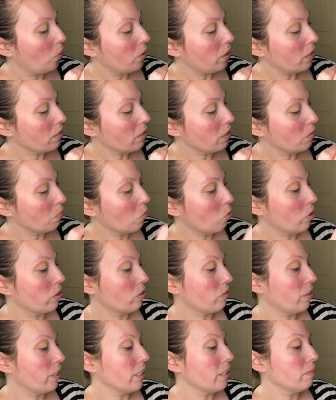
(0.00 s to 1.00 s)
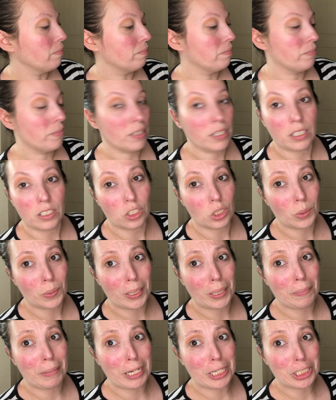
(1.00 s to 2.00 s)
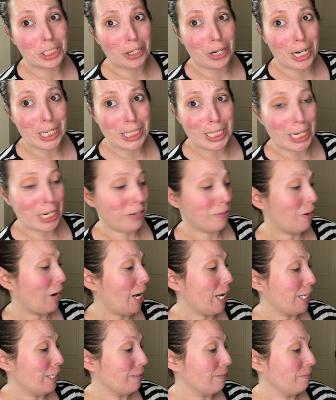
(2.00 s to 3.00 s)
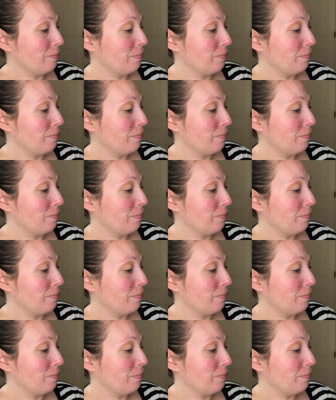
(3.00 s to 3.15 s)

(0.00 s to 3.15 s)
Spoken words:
That says Morte, right? Just wanted to make sure I said it right.